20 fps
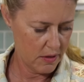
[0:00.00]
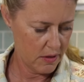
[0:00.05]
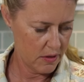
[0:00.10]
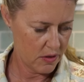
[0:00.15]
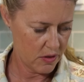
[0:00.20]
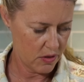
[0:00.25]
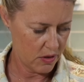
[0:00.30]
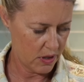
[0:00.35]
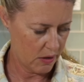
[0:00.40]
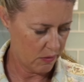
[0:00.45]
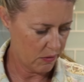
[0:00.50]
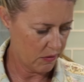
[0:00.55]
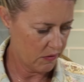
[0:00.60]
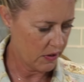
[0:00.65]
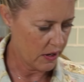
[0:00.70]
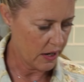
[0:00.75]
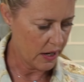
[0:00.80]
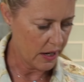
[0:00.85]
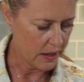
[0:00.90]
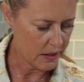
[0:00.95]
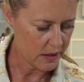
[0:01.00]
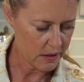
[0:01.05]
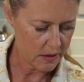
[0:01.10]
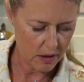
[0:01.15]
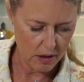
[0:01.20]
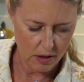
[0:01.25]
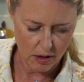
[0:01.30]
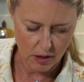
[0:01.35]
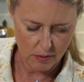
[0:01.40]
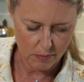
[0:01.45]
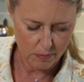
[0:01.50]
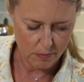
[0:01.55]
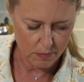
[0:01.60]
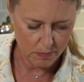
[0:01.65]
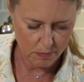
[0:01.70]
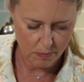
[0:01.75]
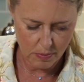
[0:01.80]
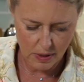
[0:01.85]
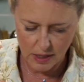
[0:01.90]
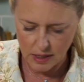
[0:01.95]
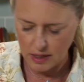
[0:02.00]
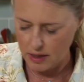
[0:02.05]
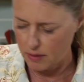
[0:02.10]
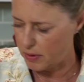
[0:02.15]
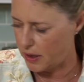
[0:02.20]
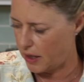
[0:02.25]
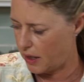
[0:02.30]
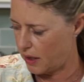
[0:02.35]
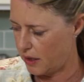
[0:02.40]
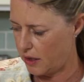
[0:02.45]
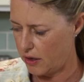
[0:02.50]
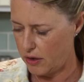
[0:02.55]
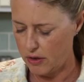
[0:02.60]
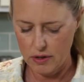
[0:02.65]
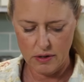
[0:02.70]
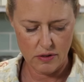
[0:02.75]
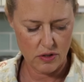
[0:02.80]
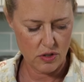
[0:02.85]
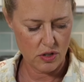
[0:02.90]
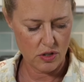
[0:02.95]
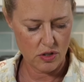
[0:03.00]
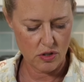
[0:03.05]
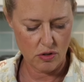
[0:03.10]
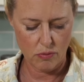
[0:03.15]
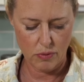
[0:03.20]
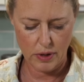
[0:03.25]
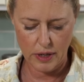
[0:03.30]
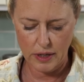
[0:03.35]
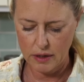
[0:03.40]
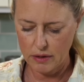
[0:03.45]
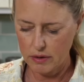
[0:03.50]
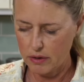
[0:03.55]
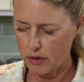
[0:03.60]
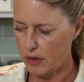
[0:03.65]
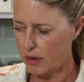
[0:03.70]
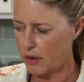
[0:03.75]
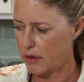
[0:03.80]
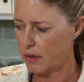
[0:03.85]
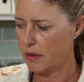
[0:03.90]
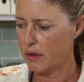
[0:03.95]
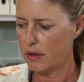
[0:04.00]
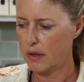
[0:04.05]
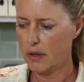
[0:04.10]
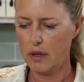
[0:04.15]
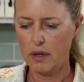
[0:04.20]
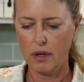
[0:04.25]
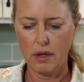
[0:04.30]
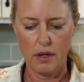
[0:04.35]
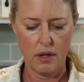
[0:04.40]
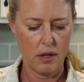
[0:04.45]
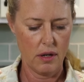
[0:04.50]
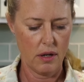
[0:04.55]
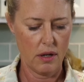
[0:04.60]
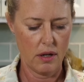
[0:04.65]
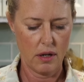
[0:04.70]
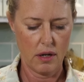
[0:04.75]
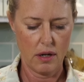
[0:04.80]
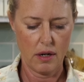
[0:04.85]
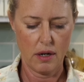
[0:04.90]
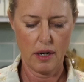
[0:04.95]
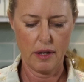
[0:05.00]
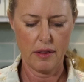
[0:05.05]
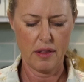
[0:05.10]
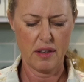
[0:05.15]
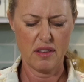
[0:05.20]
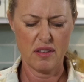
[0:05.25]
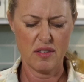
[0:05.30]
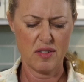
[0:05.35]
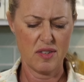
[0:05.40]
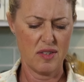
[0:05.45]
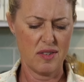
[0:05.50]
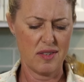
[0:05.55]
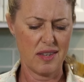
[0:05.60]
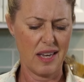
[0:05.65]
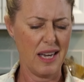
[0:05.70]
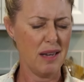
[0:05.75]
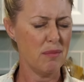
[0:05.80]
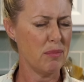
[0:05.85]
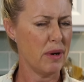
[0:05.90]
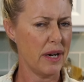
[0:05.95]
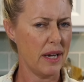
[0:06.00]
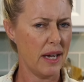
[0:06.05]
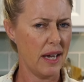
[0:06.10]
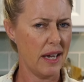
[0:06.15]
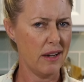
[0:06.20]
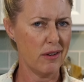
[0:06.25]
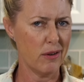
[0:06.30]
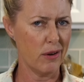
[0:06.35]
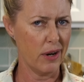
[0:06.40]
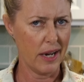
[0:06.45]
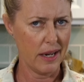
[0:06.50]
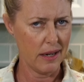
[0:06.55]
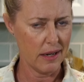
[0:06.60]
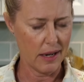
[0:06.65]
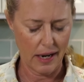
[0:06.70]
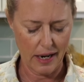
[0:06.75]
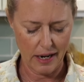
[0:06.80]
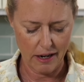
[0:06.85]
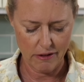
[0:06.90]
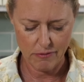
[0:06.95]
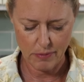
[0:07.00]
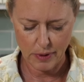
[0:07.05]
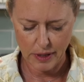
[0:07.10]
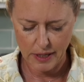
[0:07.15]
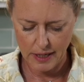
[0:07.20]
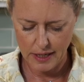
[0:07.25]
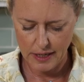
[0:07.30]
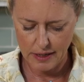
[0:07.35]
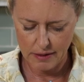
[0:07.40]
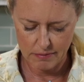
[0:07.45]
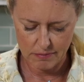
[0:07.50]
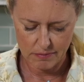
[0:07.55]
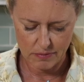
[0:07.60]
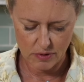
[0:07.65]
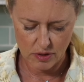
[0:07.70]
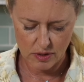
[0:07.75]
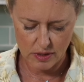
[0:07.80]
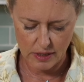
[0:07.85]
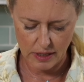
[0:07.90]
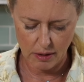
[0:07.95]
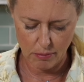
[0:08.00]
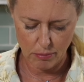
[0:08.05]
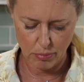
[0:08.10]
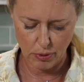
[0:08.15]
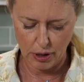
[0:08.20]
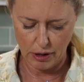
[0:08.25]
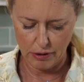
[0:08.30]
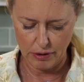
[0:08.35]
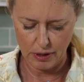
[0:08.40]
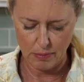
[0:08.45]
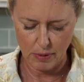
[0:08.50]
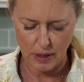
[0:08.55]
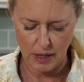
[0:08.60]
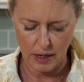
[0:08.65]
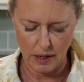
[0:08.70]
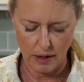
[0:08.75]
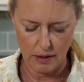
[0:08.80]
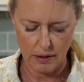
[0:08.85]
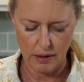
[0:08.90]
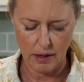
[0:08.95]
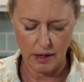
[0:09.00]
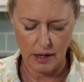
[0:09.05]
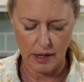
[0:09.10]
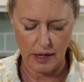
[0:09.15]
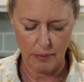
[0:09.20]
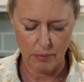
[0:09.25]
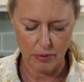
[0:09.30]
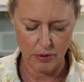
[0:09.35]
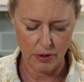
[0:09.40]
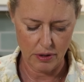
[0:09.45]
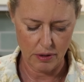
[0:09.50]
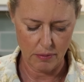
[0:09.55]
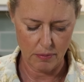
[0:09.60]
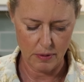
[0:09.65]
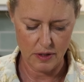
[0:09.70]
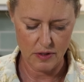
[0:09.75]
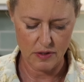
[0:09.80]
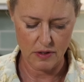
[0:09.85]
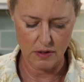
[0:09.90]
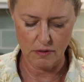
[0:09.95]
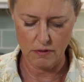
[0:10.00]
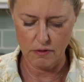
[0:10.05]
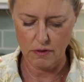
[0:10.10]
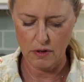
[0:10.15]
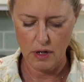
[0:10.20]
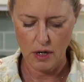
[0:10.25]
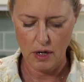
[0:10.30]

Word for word: so now we've got our baking pan here. It's just a regular, I think this is 8 by 8 or 8.5 by 8, just like a brownie pan, and I put a piece of